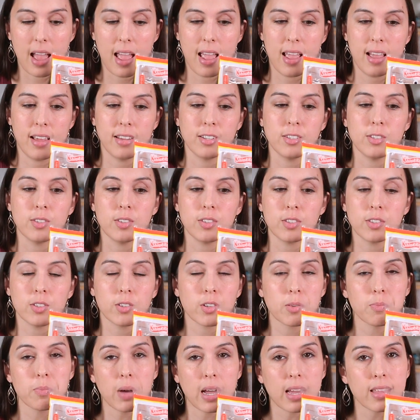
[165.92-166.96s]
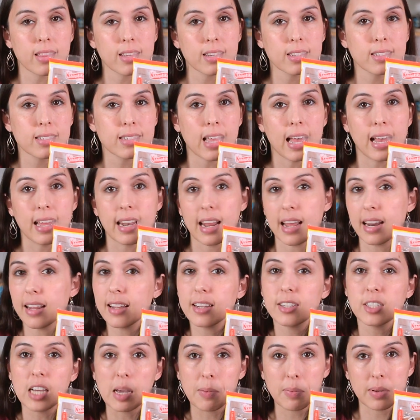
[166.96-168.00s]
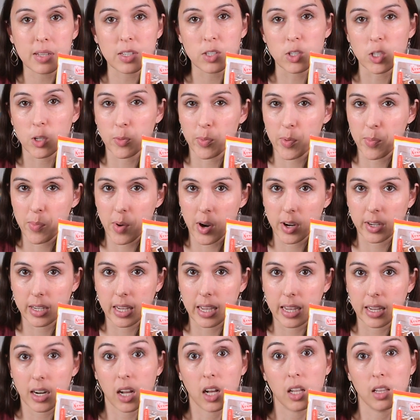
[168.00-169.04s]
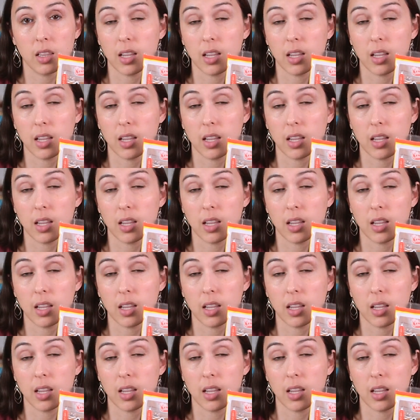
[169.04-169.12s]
And you can buy these at any Japanese supermarket.